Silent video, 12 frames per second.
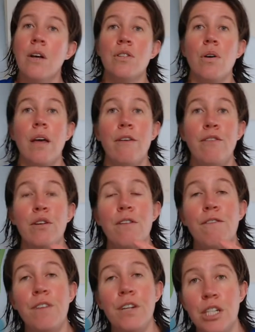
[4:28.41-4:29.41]
So if you're
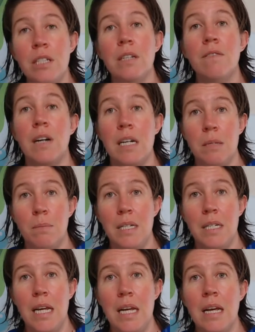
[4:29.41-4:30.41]
deficient in
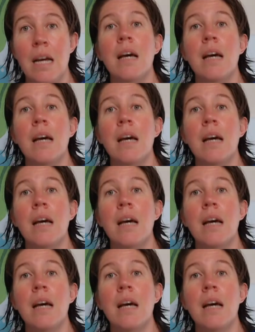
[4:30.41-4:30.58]
vitamin D,